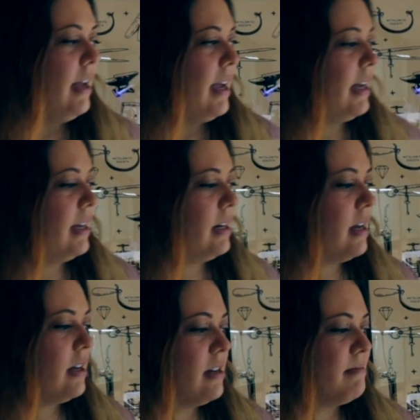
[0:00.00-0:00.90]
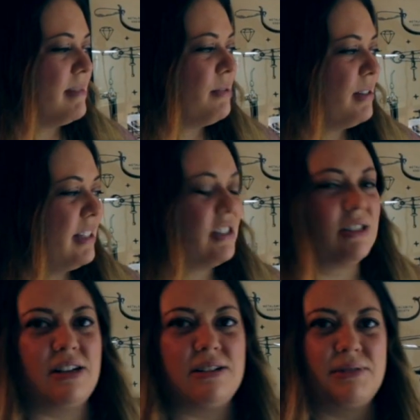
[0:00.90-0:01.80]
And um, it really just
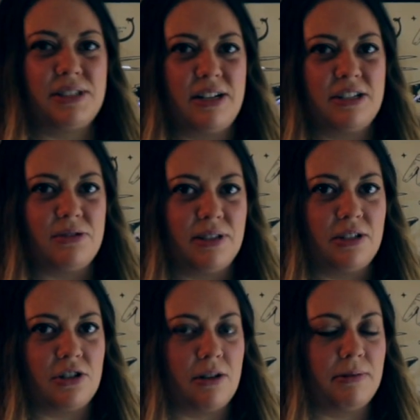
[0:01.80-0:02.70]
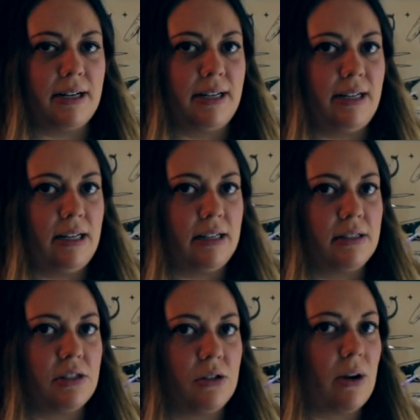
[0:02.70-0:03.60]
not was not doing the job that I needed.
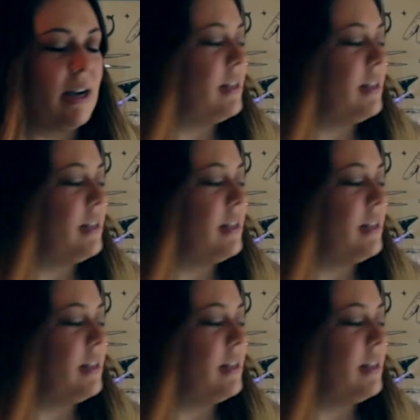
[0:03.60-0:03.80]
So I